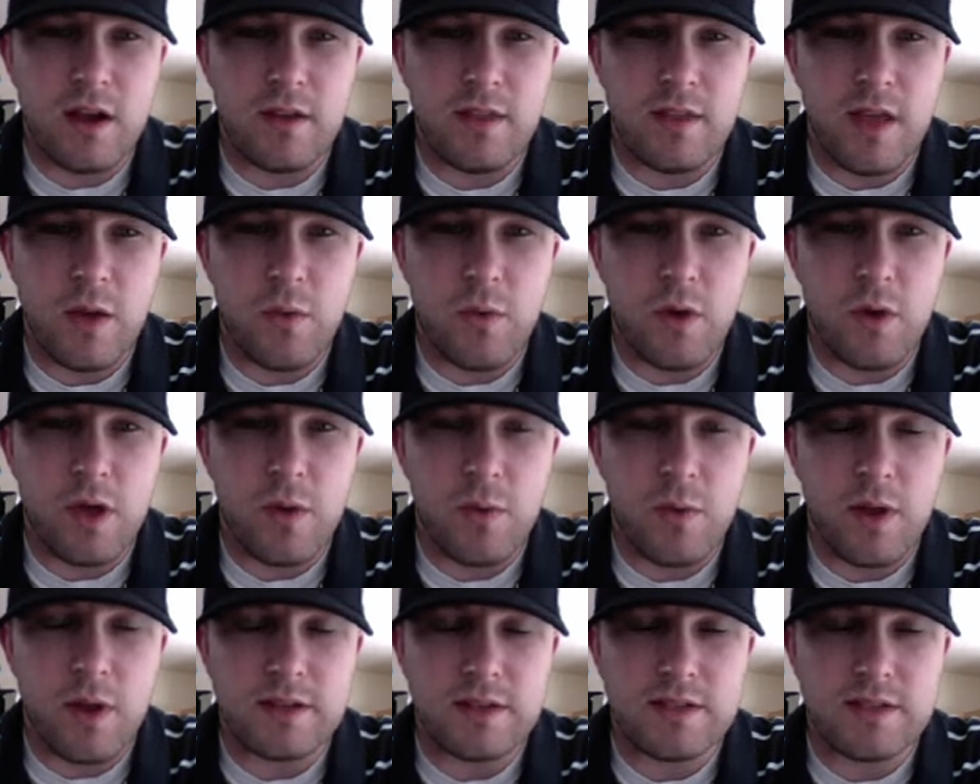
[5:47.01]
That way
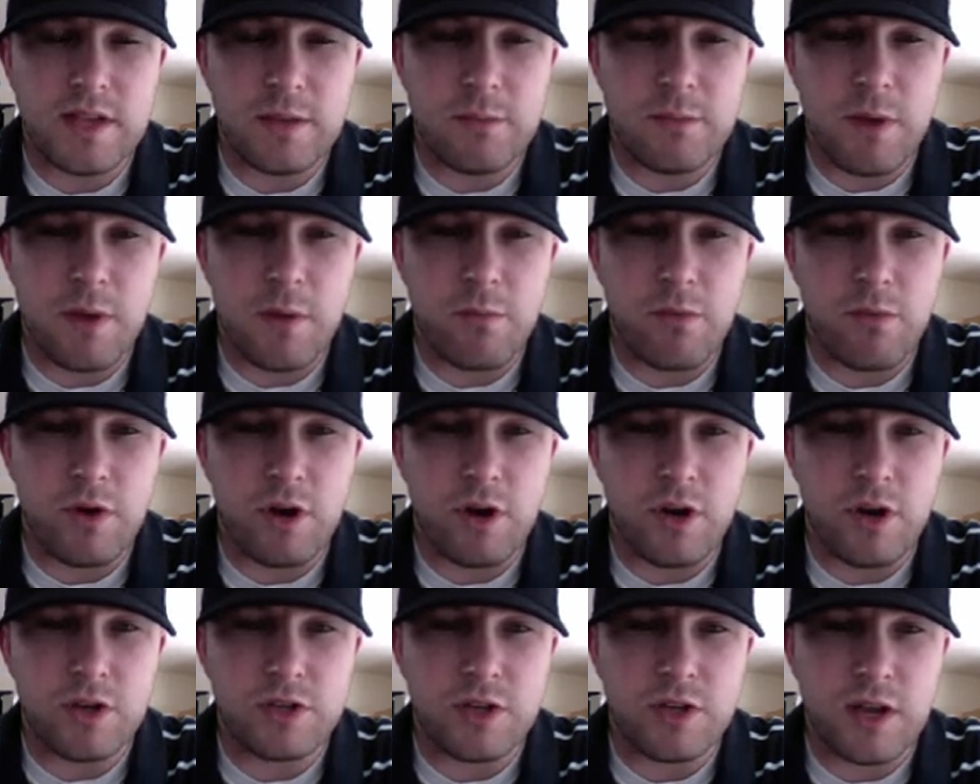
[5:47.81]
when I take my
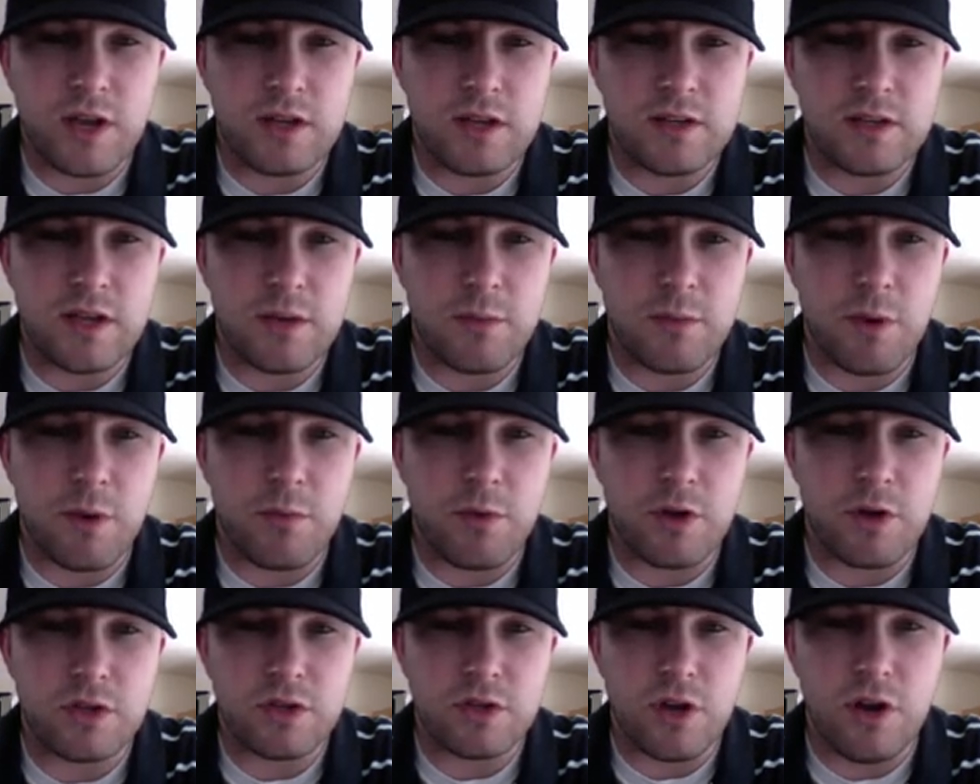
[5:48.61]
brush, I can take my
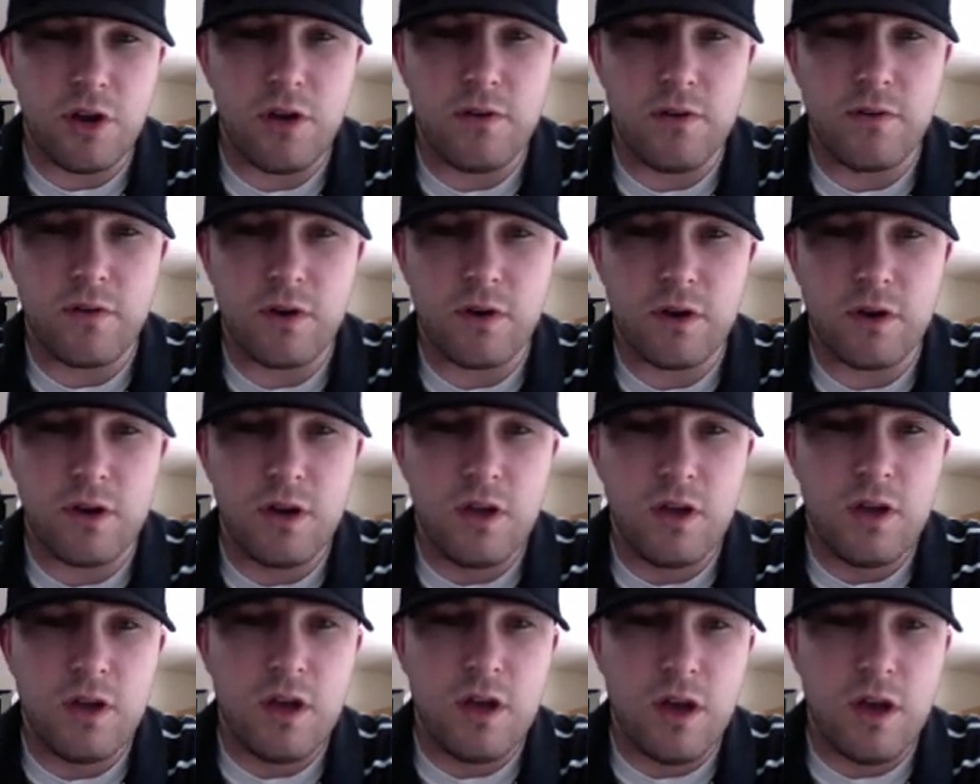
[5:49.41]
brush over,
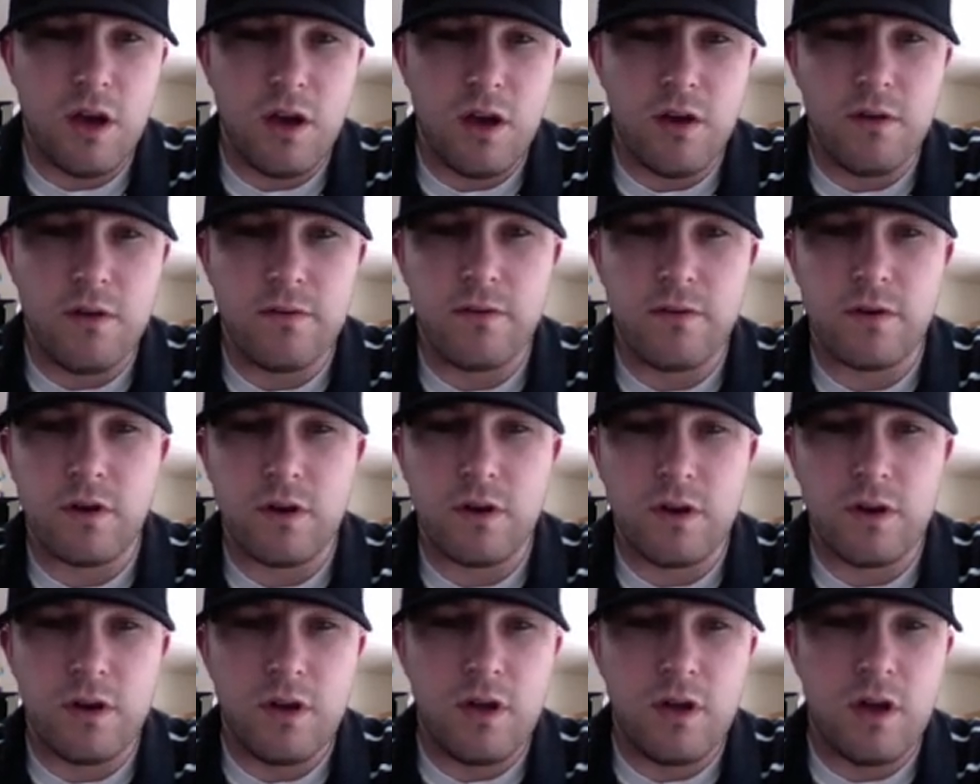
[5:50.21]
over,
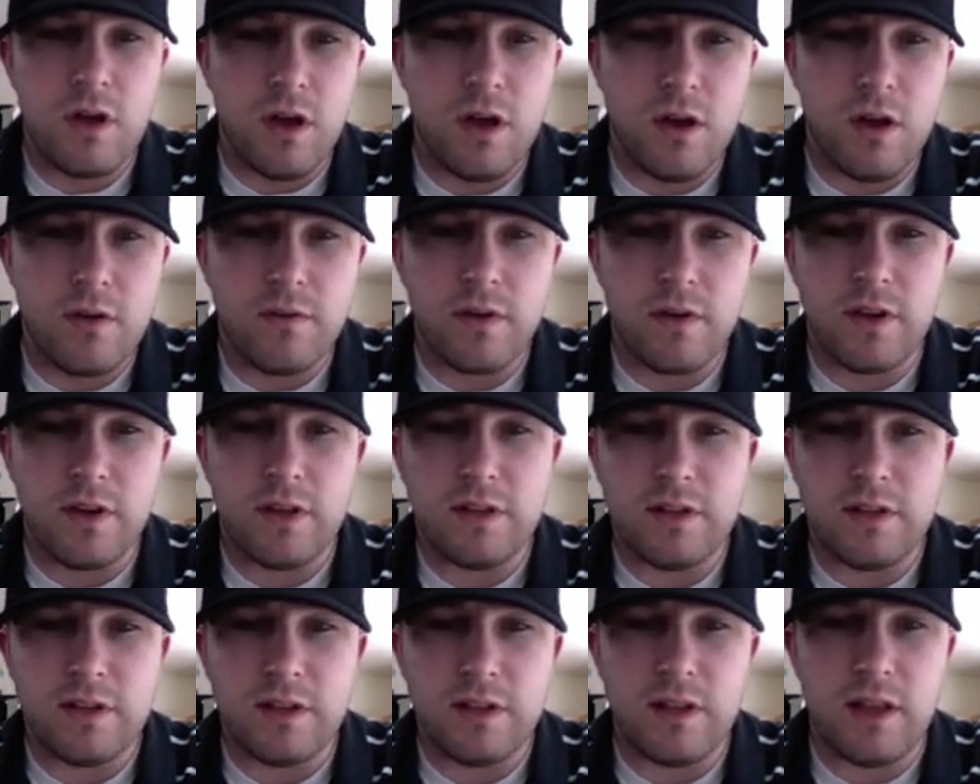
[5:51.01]
over,
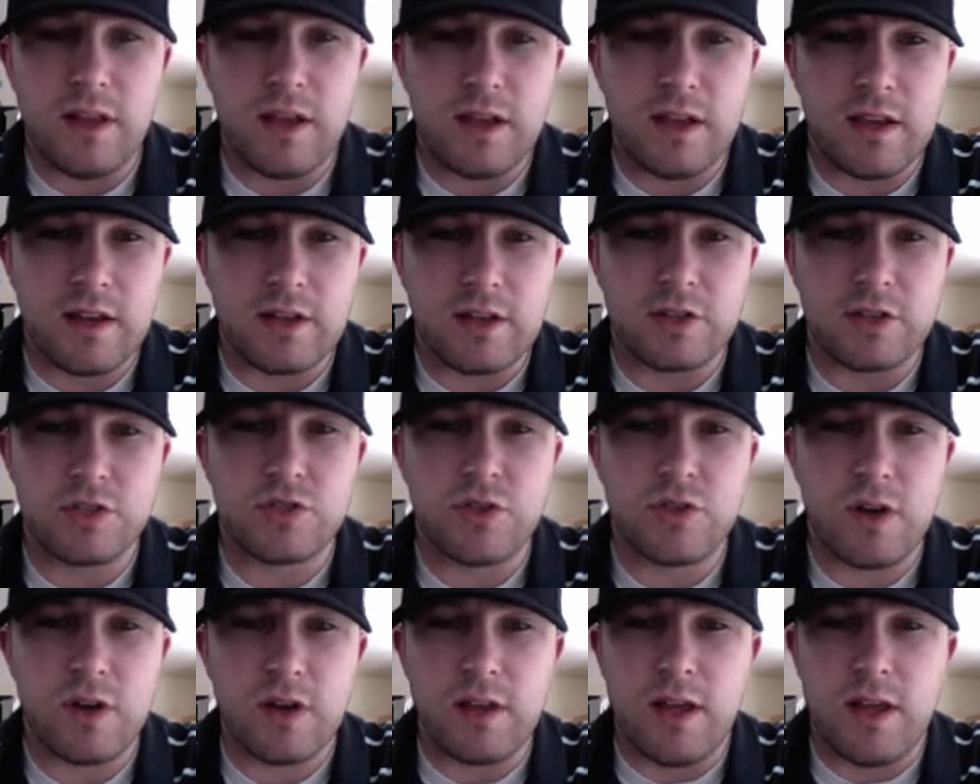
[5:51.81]
and like in a
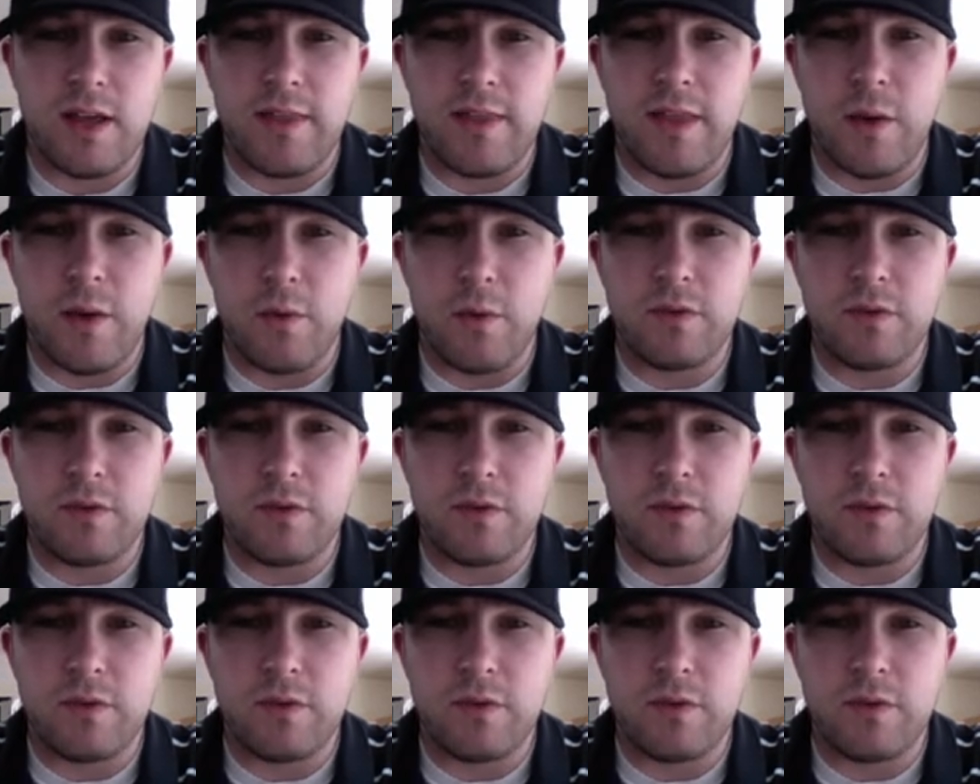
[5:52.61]
straight line.